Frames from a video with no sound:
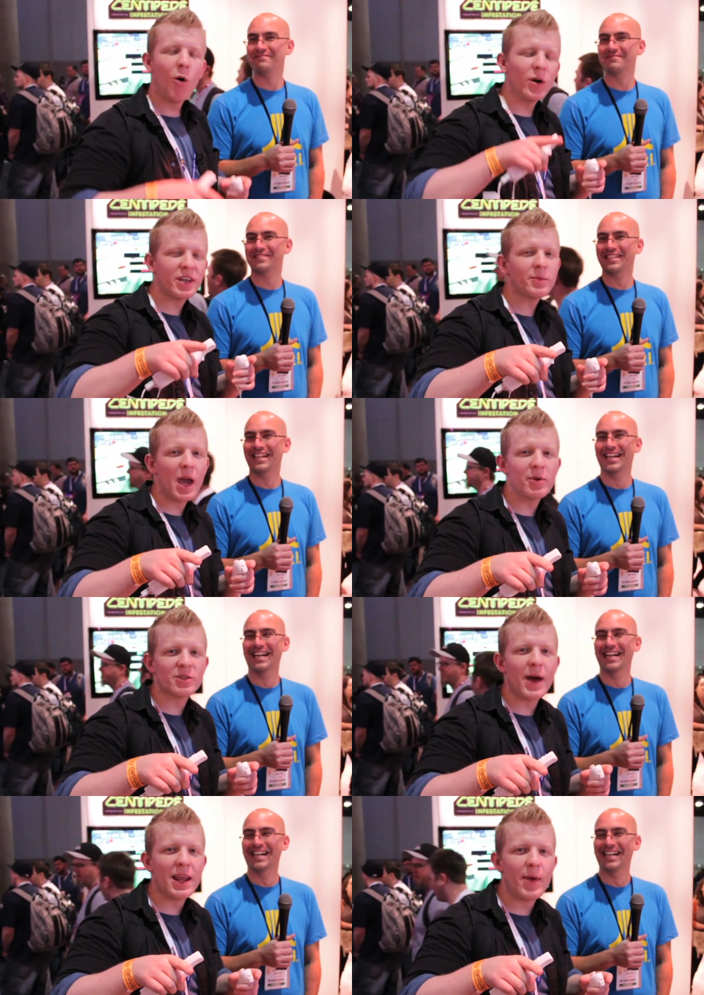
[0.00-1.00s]
Speaker 1: What's up
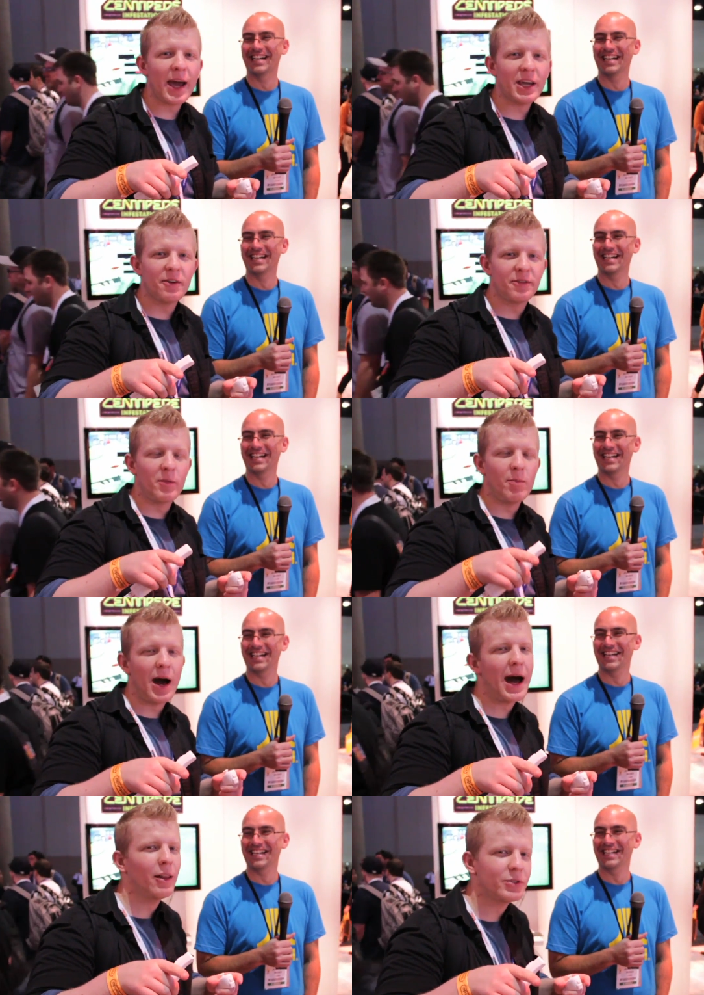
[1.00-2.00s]
gamers, Matty Mac here from the
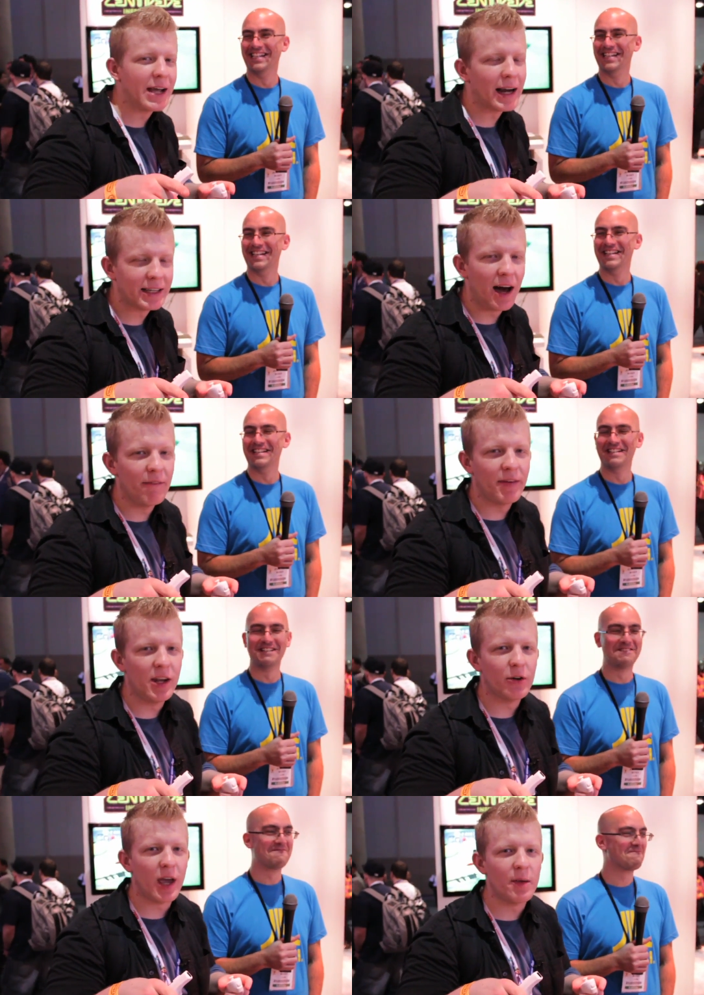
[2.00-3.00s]
Mahalo.com
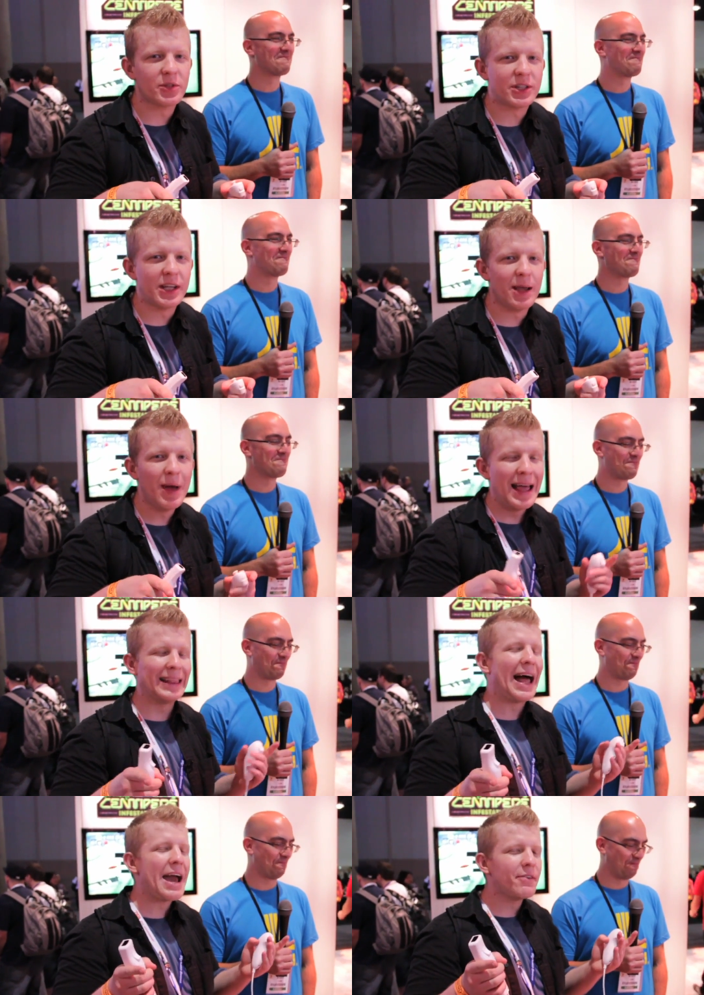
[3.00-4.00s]
video games team,
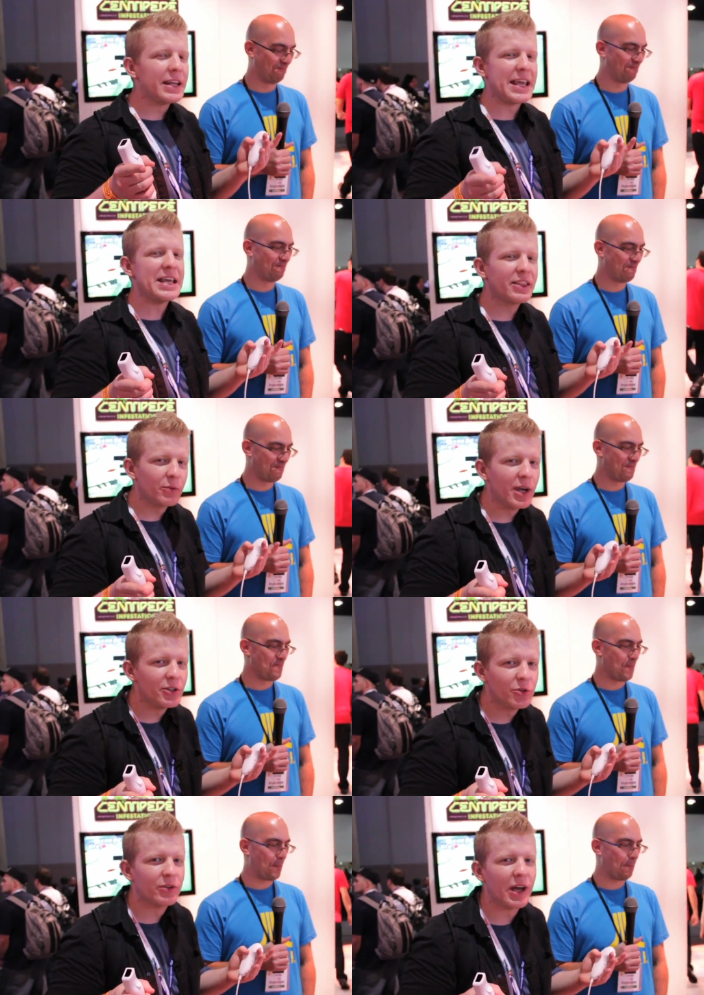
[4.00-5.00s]
live at
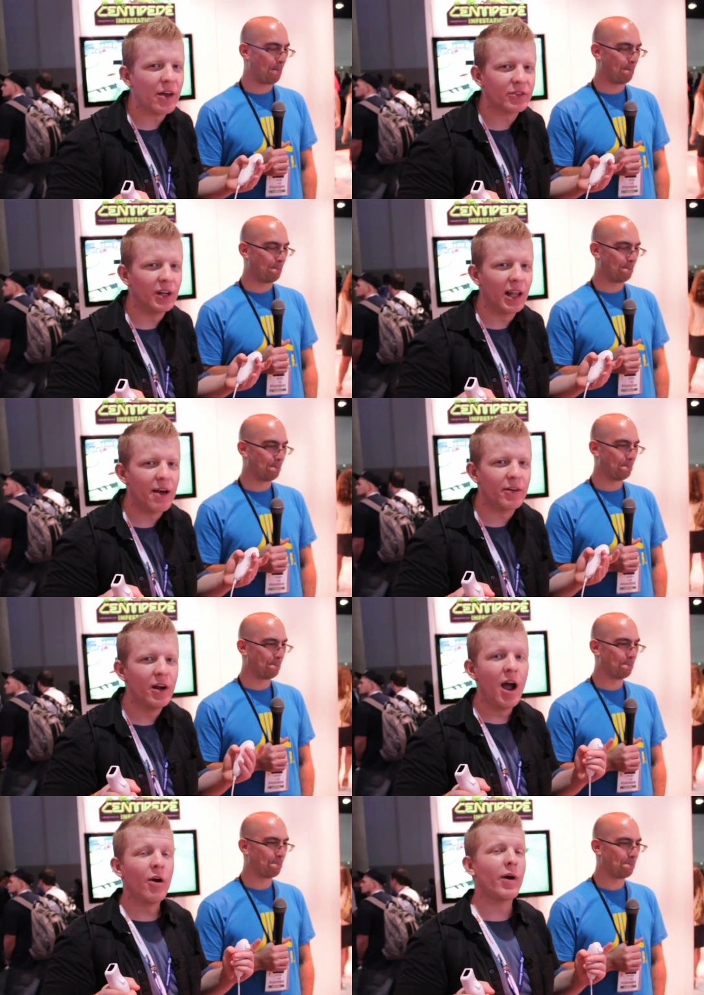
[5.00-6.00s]
E3
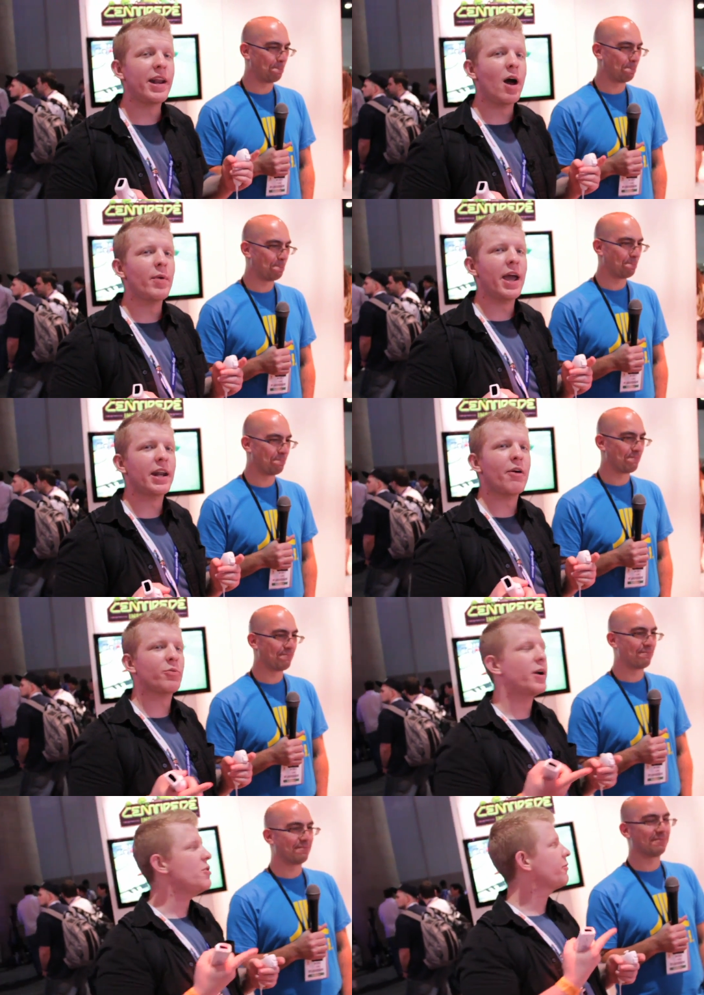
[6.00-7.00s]
2011. Right now I'm hanging out
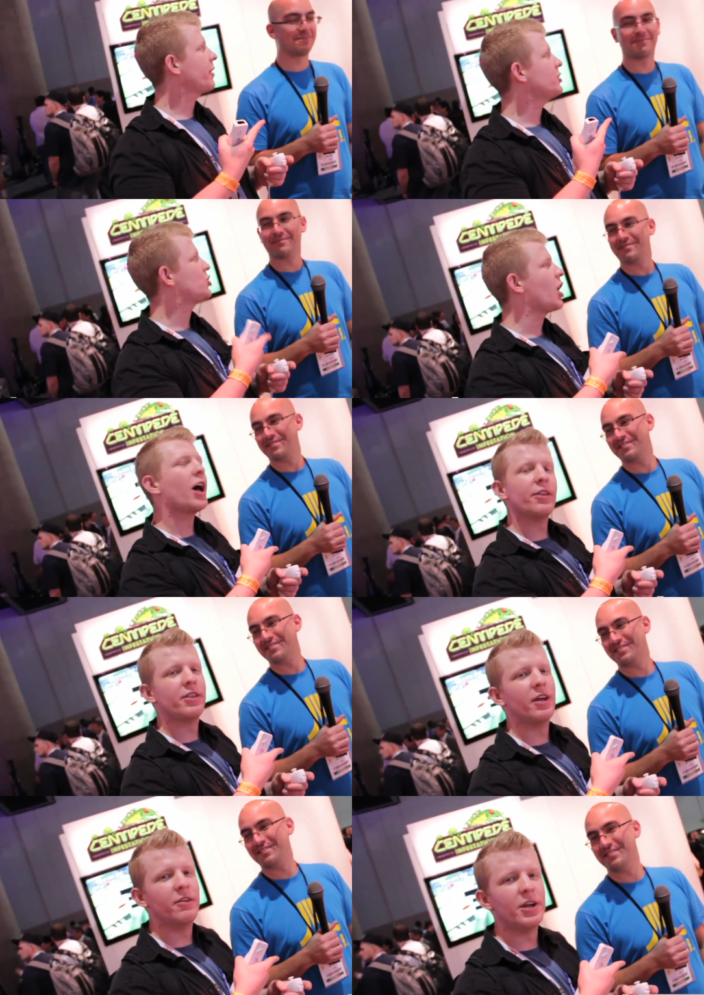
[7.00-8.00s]
with my new friend
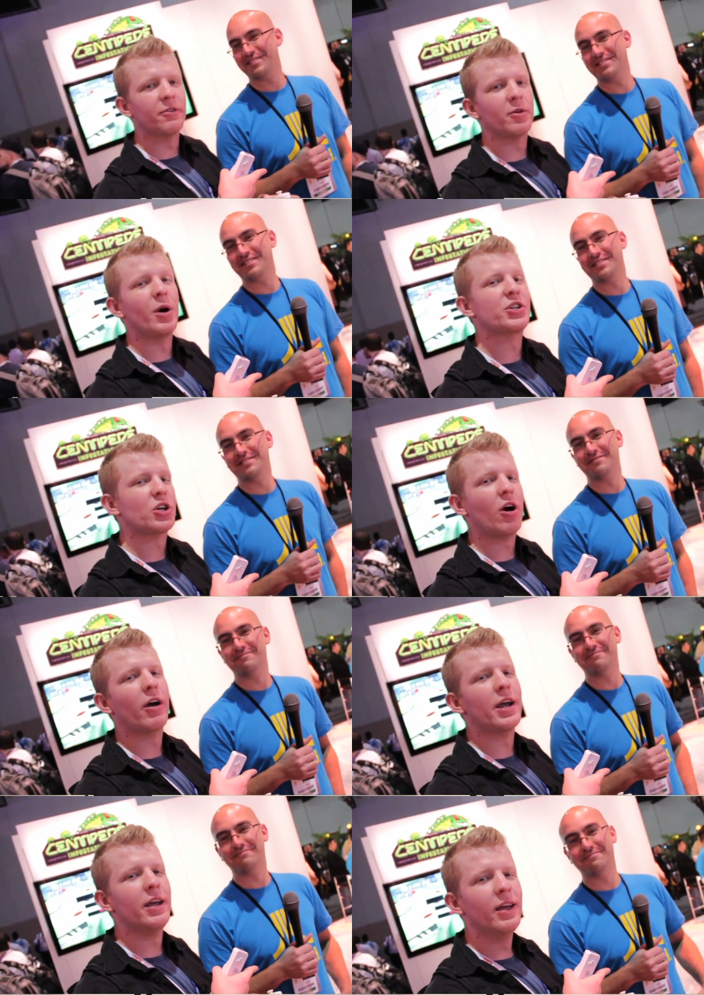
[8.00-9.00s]
Jonathan here from
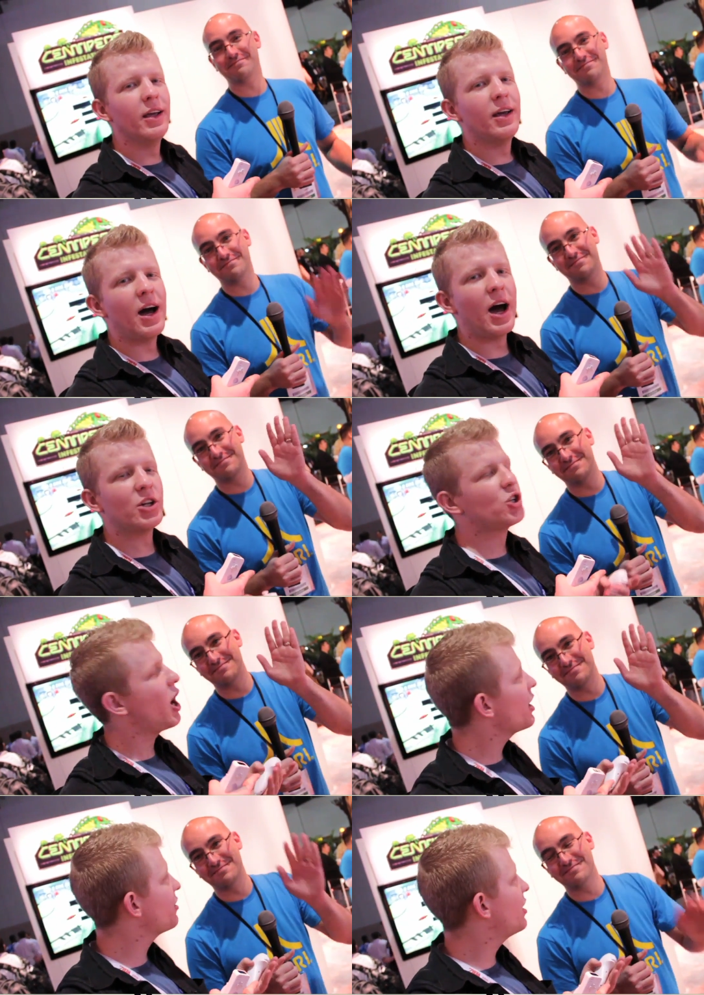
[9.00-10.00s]
Atari. Uh,
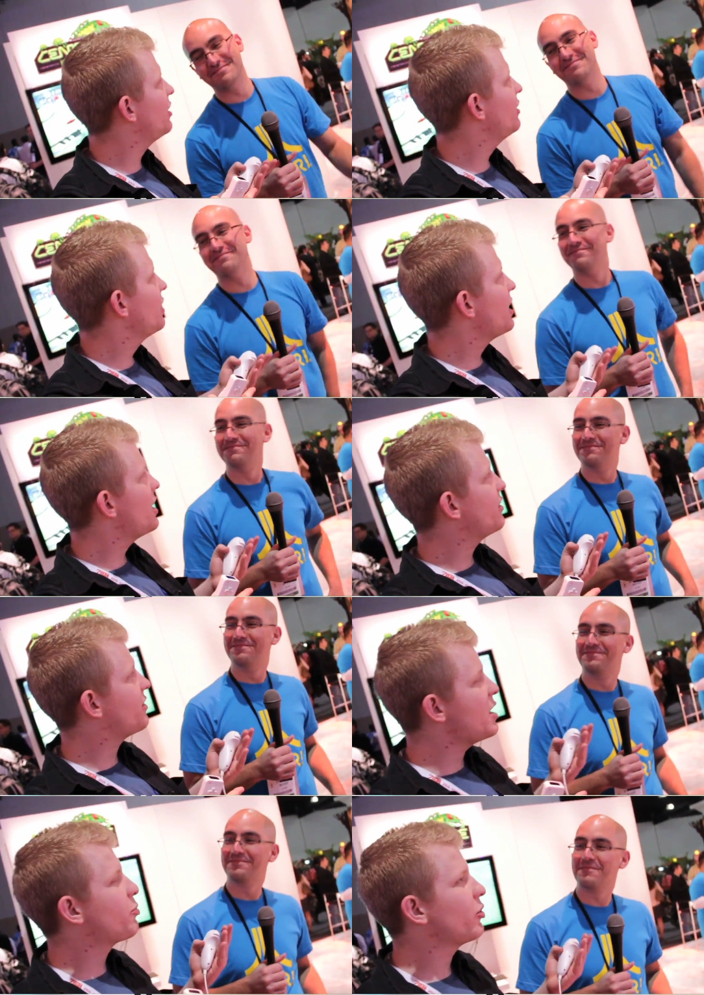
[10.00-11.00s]
Jonathan
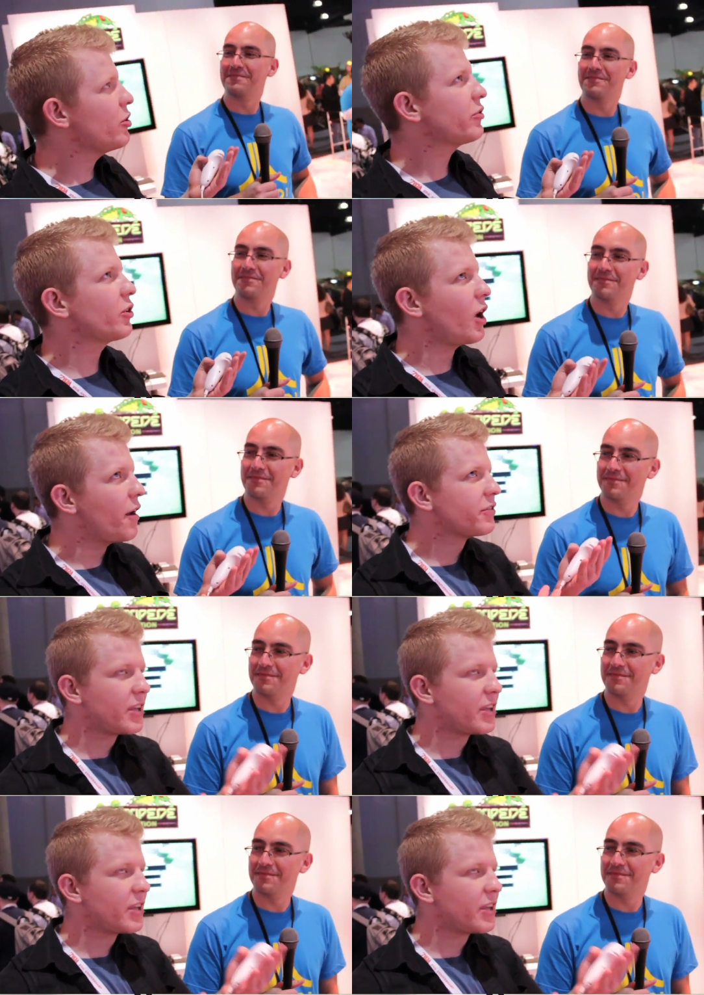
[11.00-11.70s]
is the producer of